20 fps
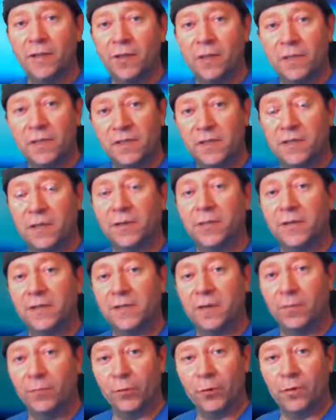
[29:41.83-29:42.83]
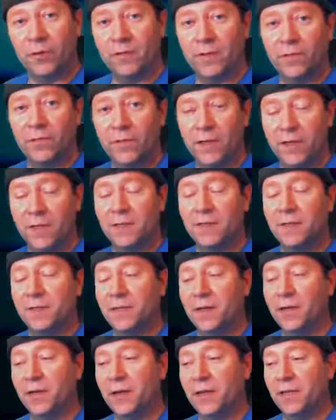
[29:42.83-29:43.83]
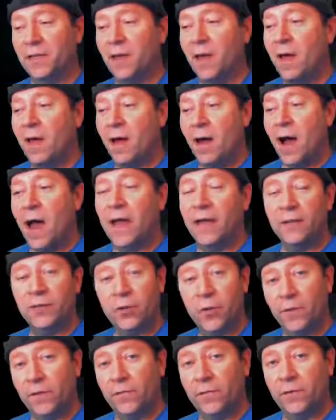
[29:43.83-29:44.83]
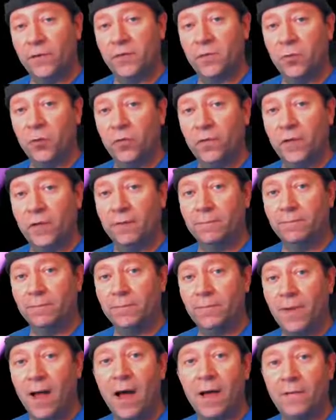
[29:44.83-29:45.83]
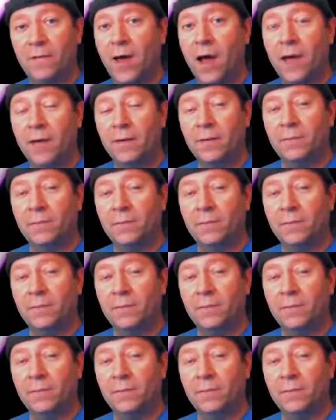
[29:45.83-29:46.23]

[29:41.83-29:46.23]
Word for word: or this series of books, if it is a series, I enjoyed the first movie. I